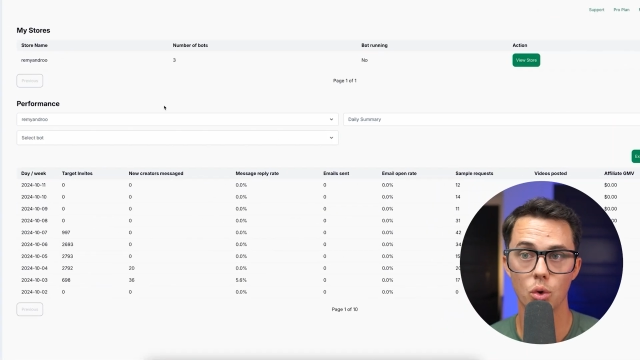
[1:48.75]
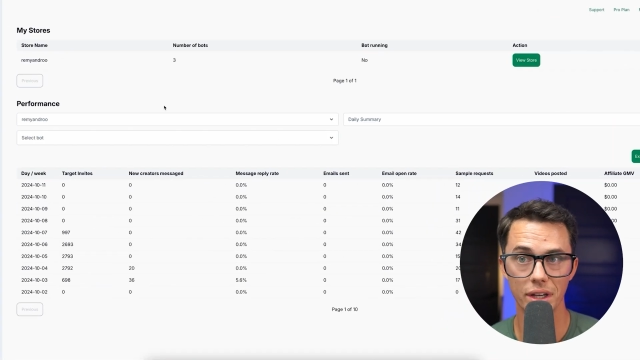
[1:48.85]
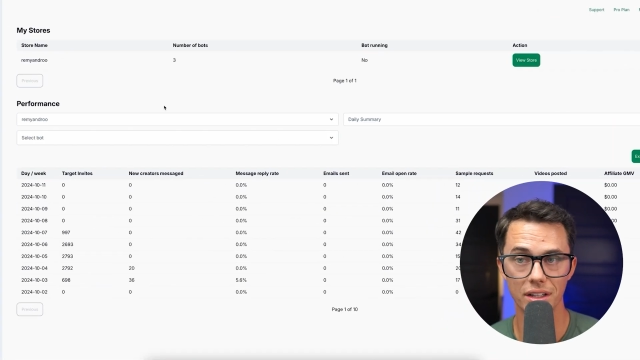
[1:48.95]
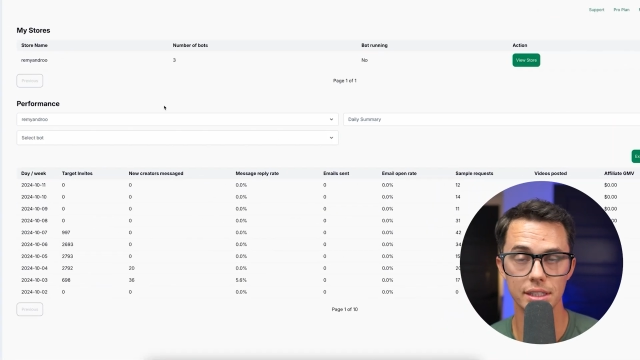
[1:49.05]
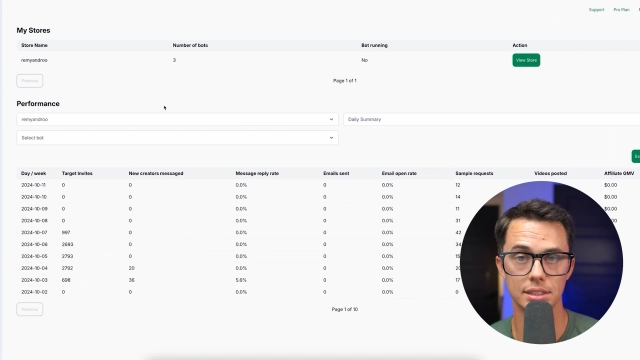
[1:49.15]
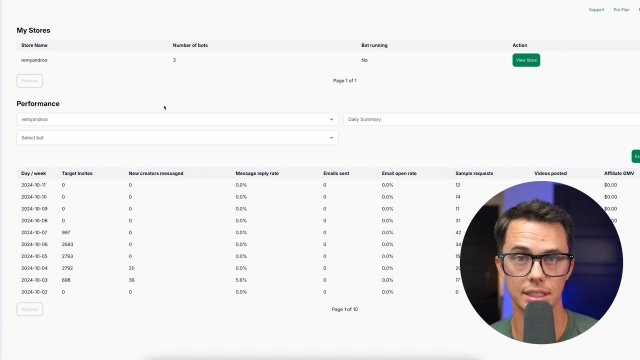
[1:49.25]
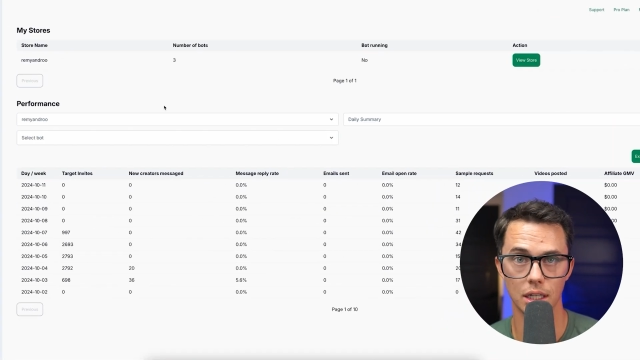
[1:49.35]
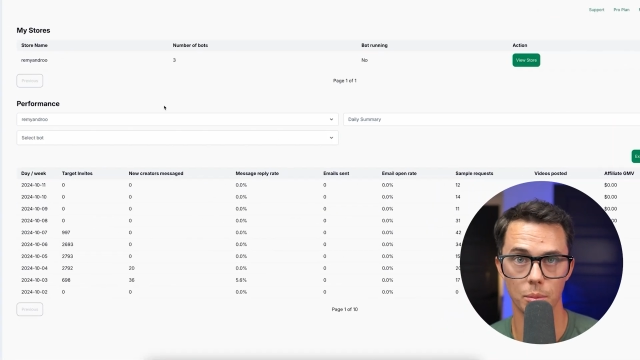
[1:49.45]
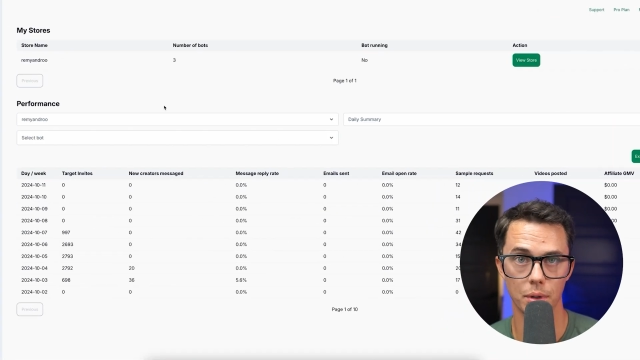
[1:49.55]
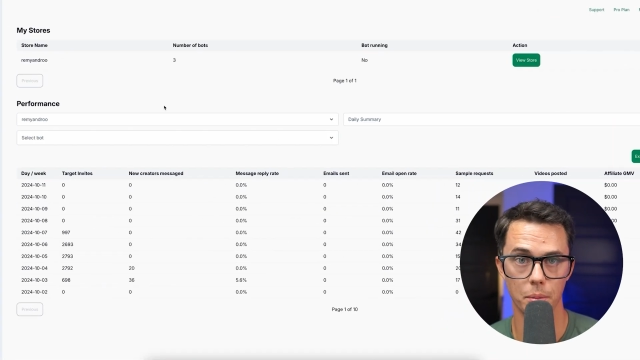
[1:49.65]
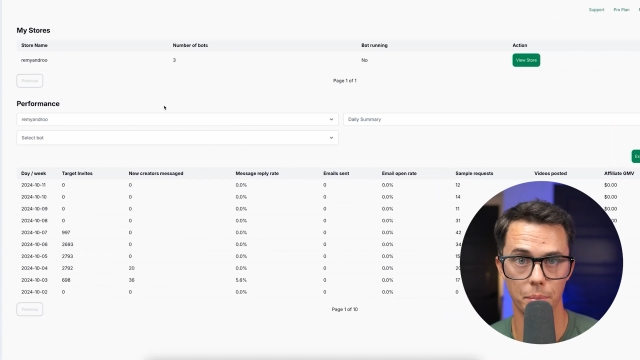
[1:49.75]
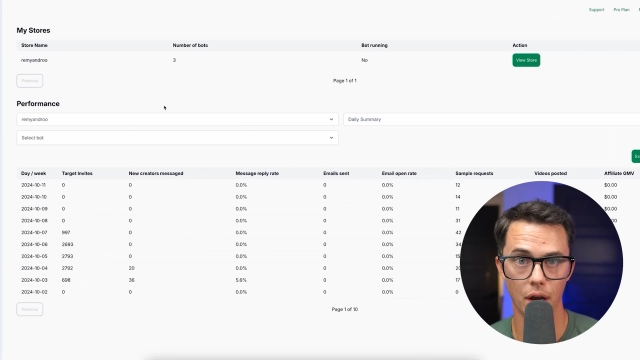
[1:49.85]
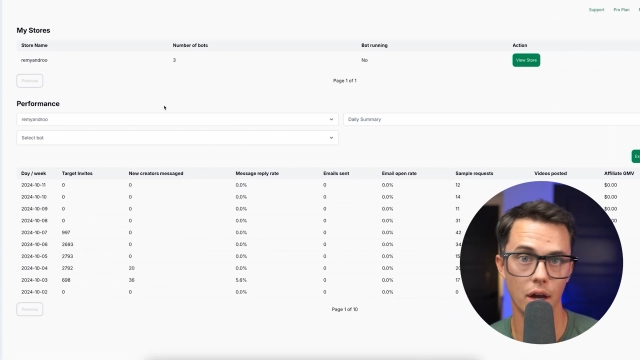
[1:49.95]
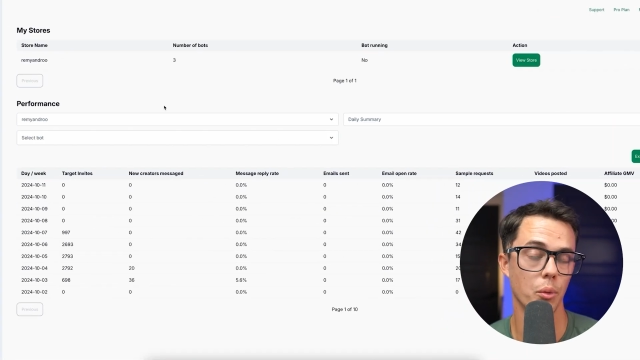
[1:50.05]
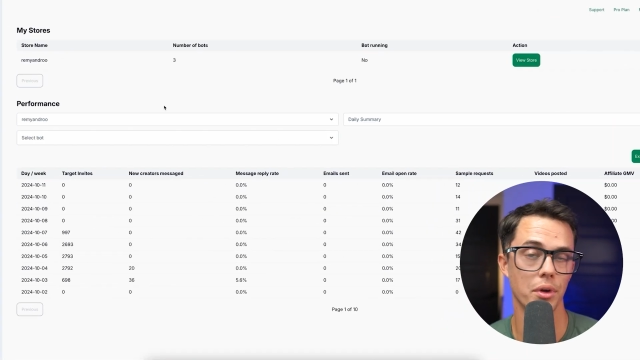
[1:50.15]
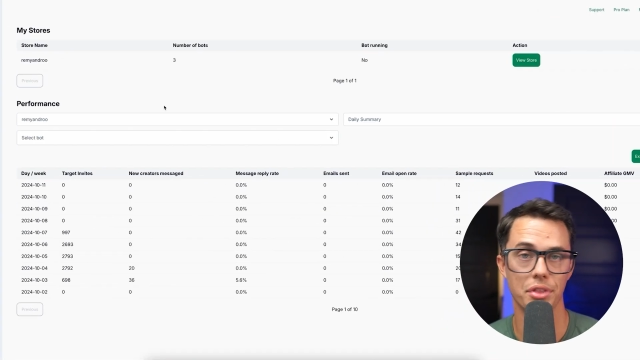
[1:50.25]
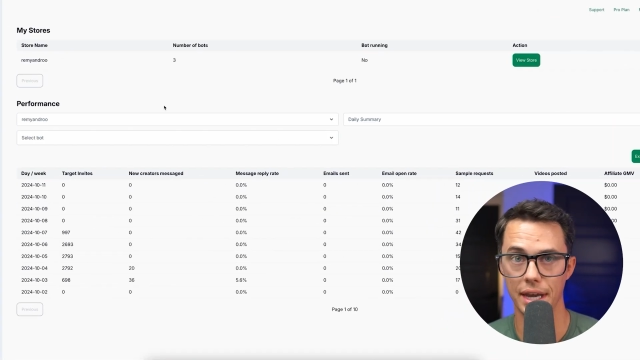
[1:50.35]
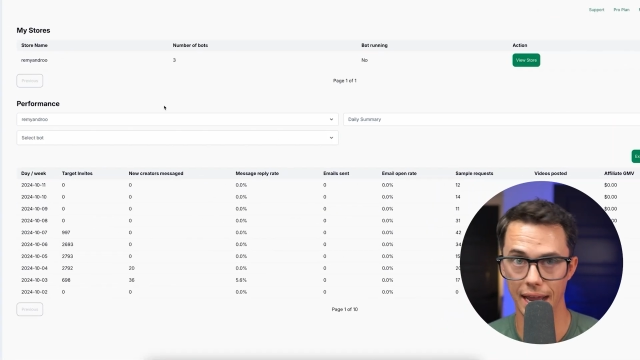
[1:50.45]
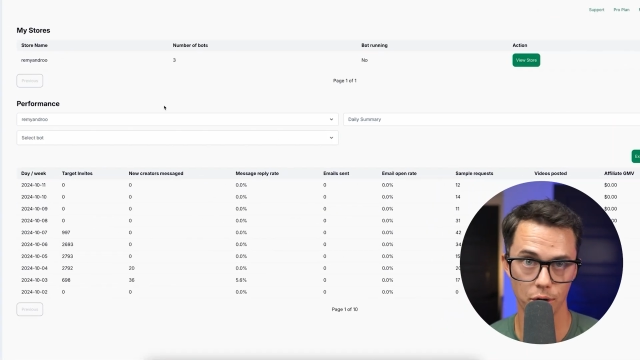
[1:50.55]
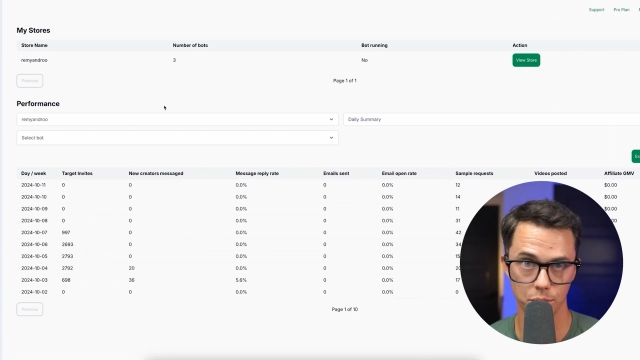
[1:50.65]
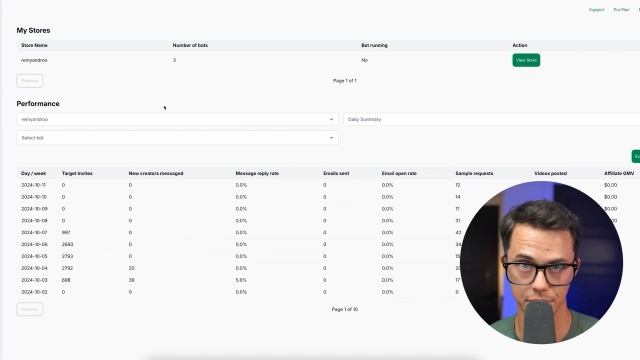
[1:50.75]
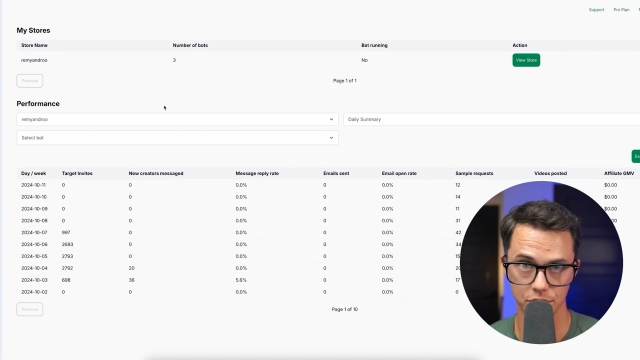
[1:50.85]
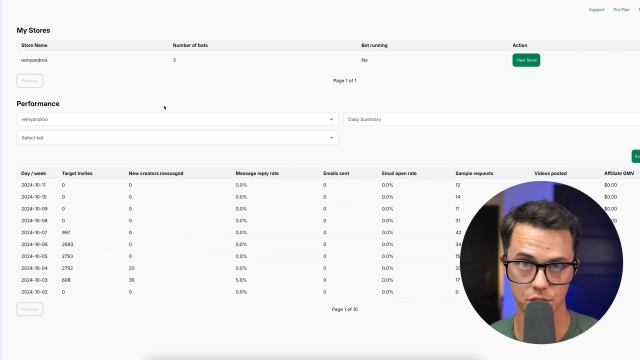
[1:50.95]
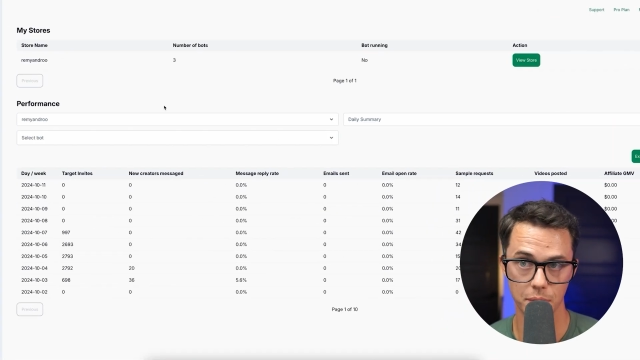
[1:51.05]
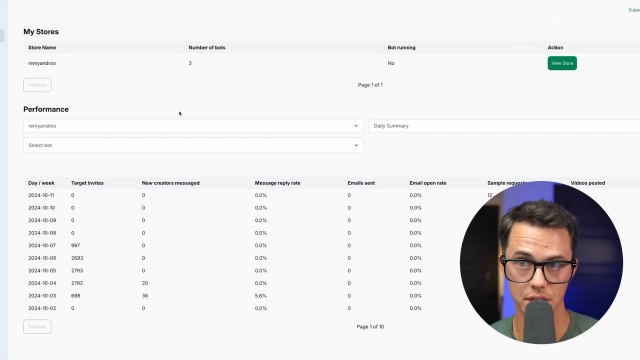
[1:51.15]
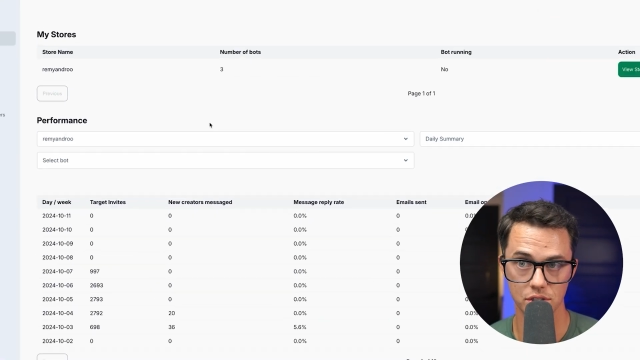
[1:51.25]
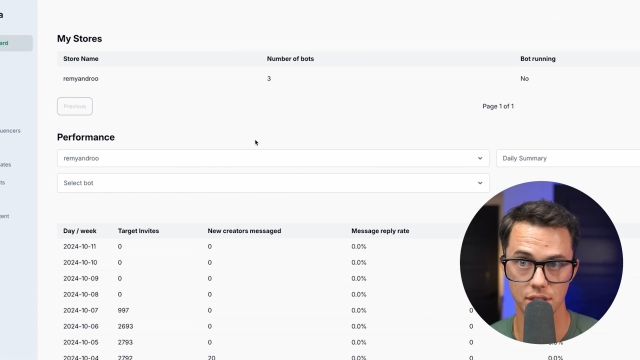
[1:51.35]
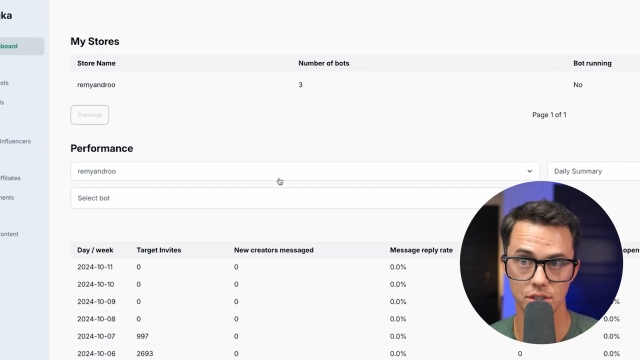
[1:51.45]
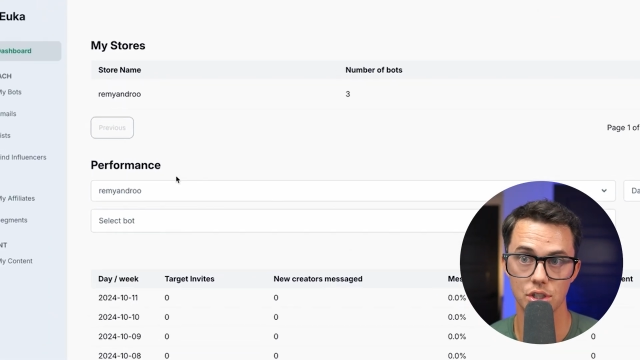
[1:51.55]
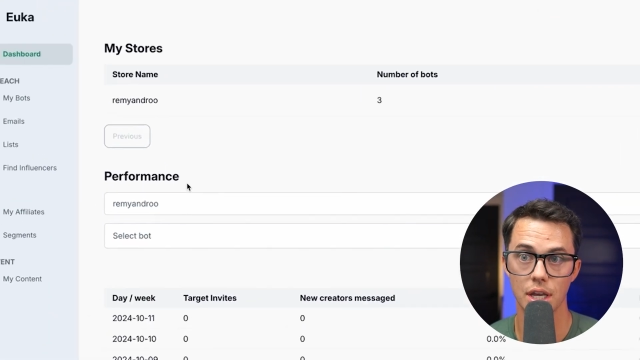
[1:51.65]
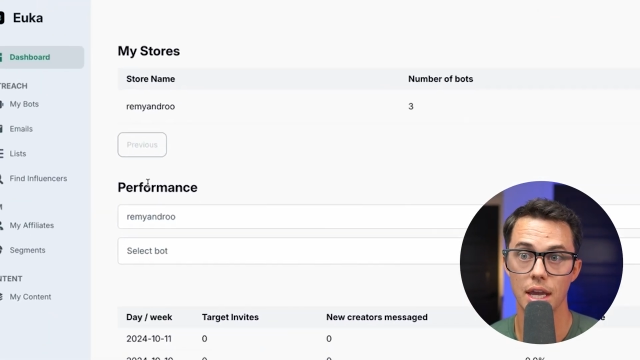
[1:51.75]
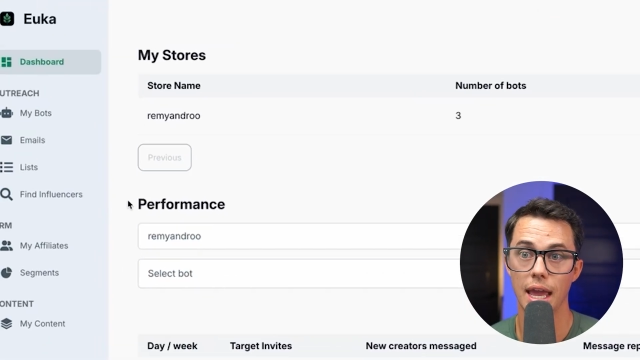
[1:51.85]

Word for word: quickly set up a bot with an outreach message